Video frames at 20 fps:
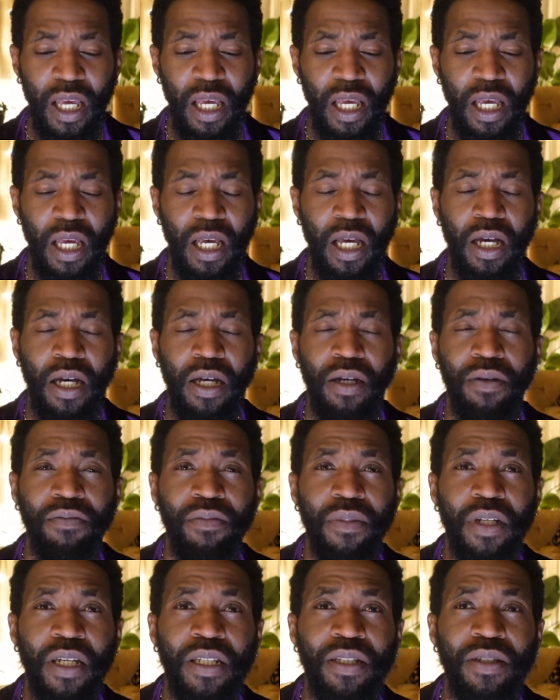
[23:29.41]

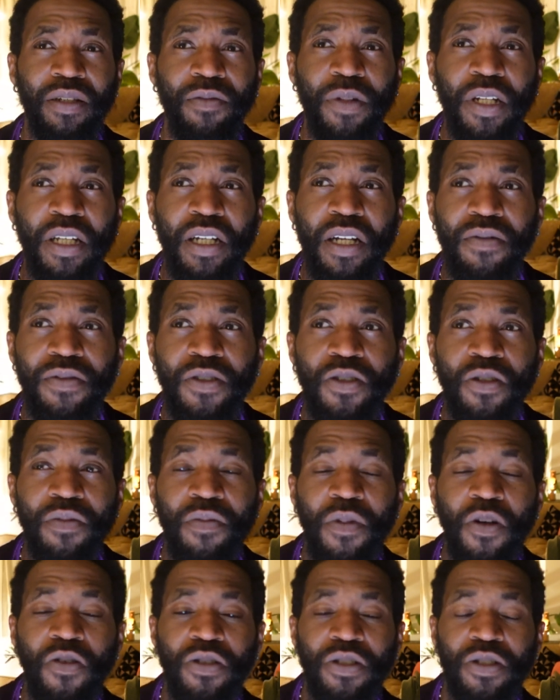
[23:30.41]
And then when it comes to
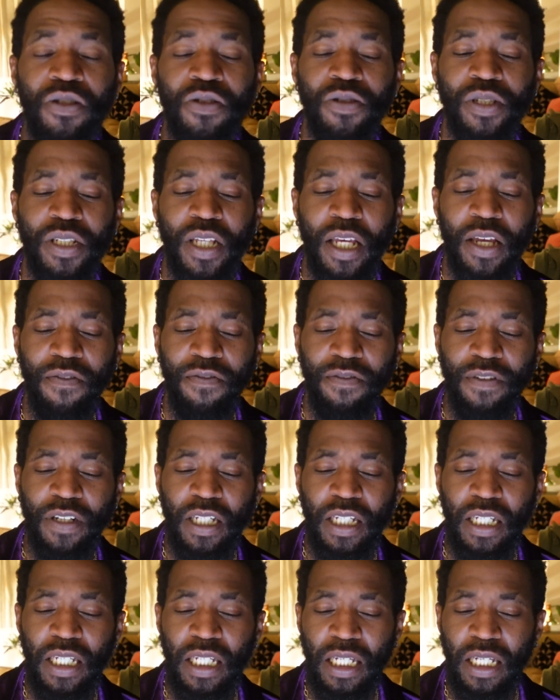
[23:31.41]
emotional
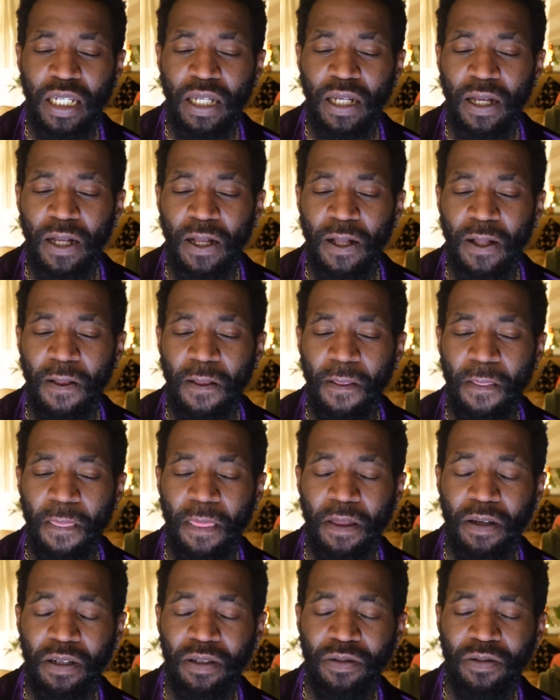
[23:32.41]
safety,
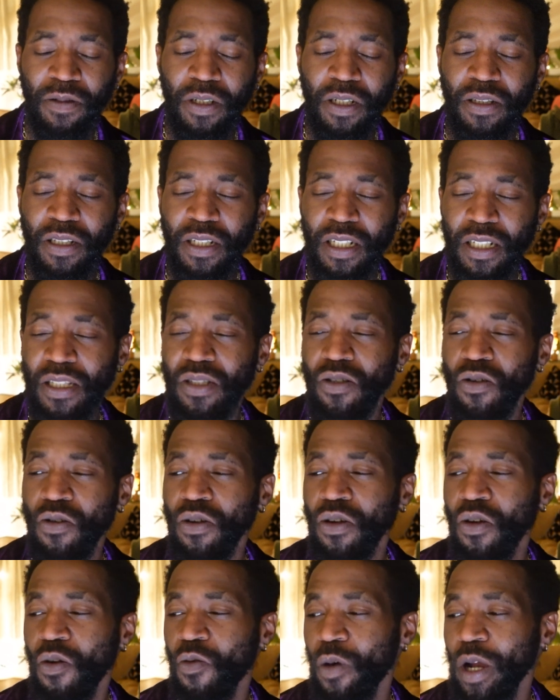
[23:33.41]
the
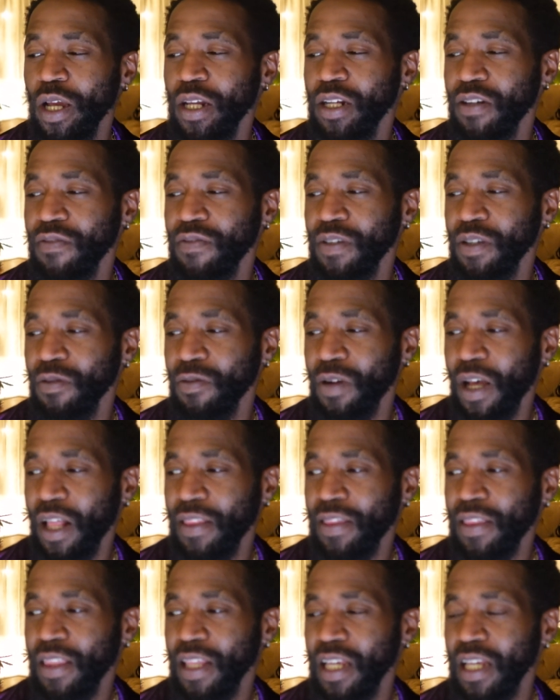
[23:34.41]
historical weight of it, I
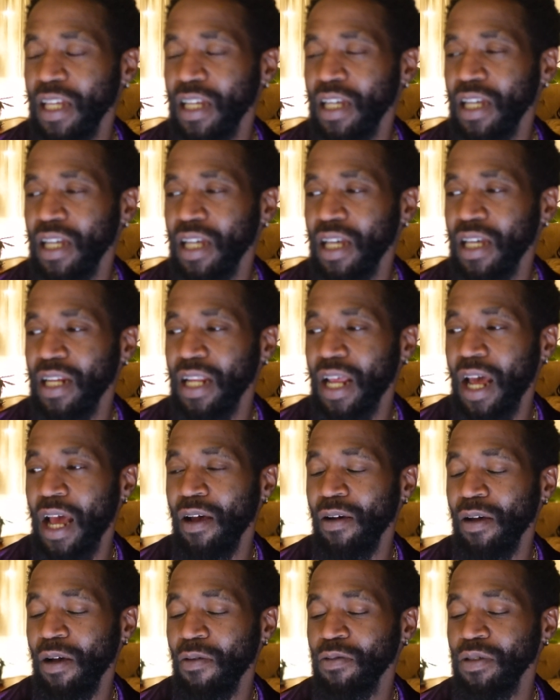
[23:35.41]
think, and
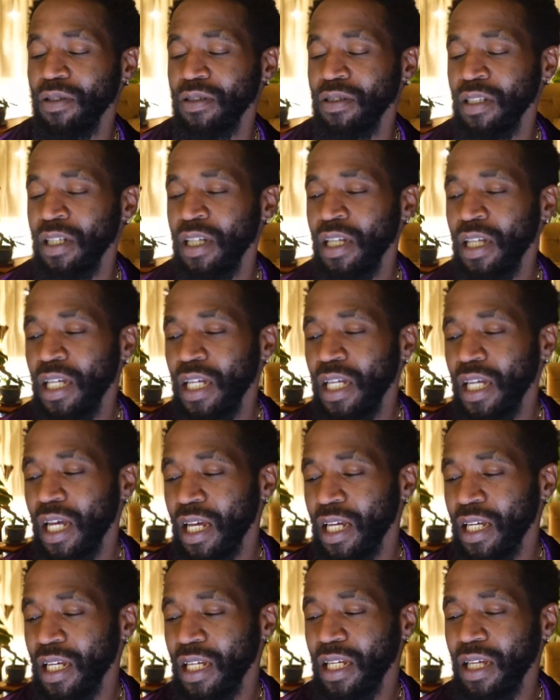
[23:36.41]

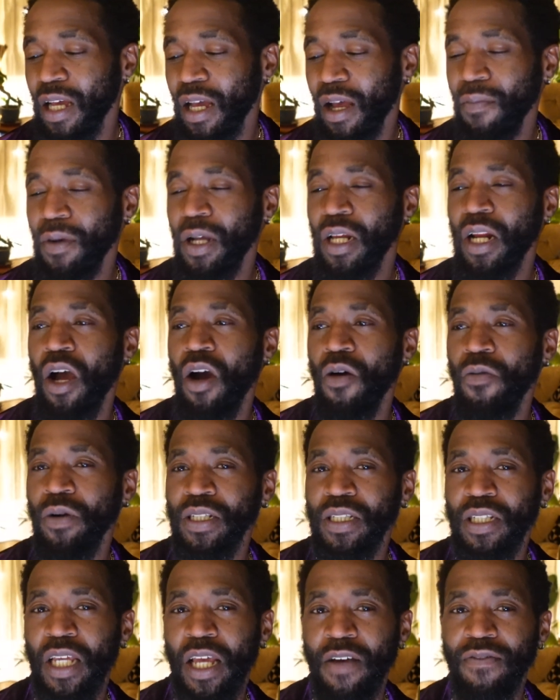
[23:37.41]
I'm gonna
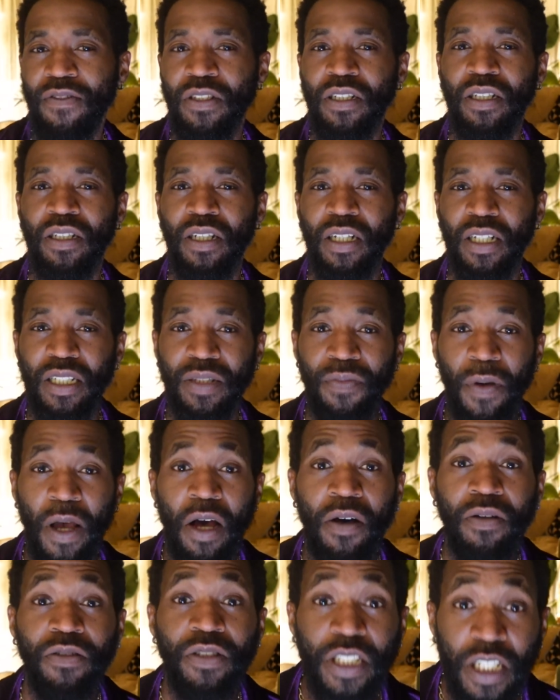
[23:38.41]
always have to
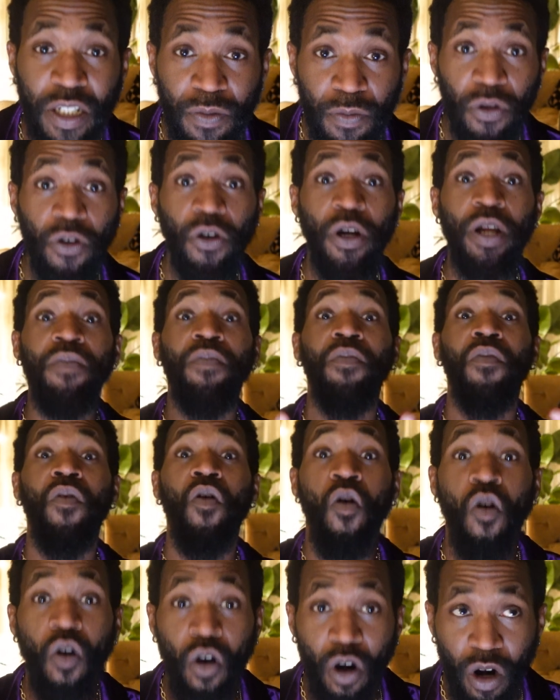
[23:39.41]
expound deeper and
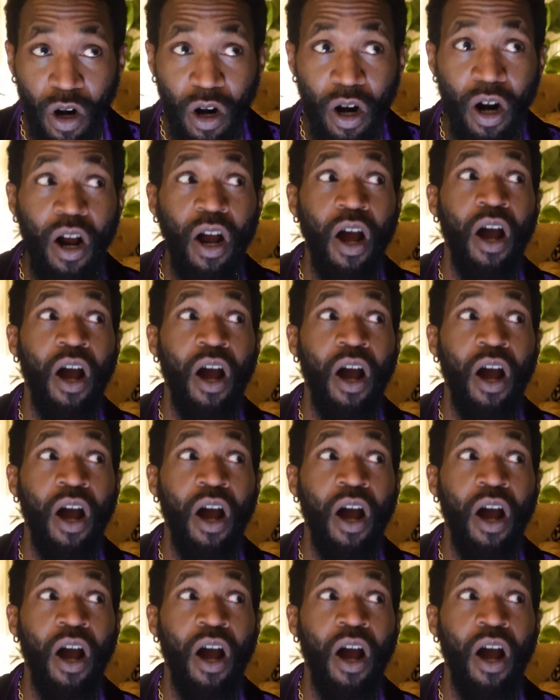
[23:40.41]
more